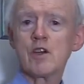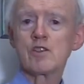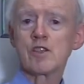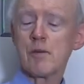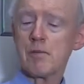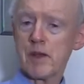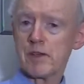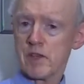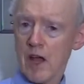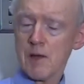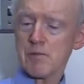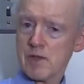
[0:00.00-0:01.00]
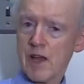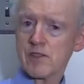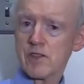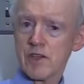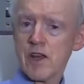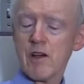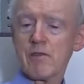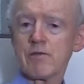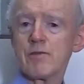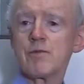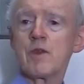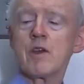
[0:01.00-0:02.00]
Sometimes that's
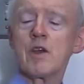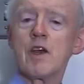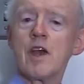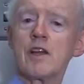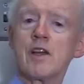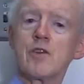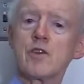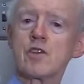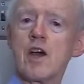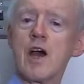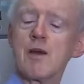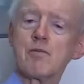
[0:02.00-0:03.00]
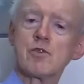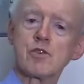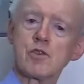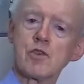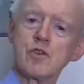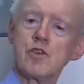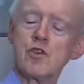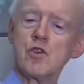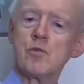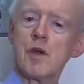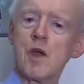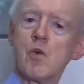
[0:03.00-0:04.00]
enough. At other times,
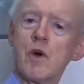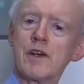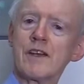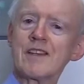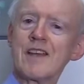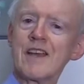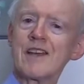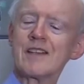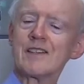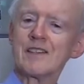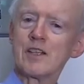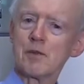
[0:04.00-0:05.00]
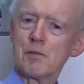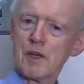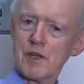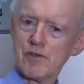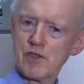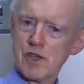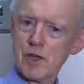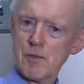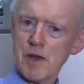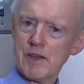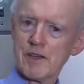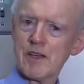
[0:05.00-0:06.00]
you may want to take a little bit of
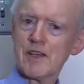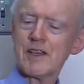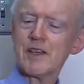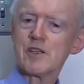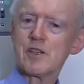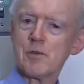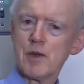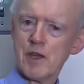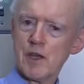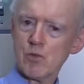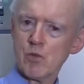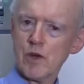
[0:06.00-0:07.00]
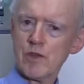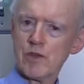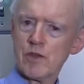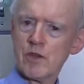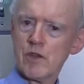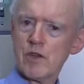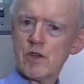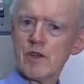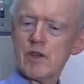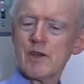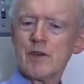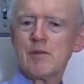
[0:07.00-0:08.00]
Sinemet to begin with,
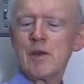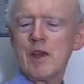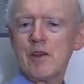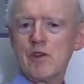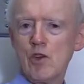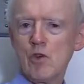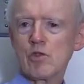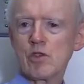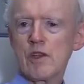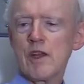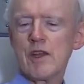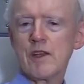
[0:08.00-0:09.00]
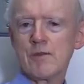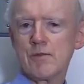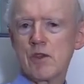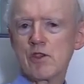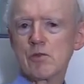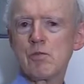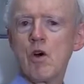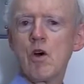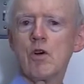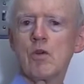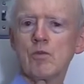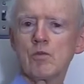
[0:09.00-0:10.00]
and usually the
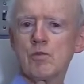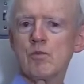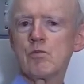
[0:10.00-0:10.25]
small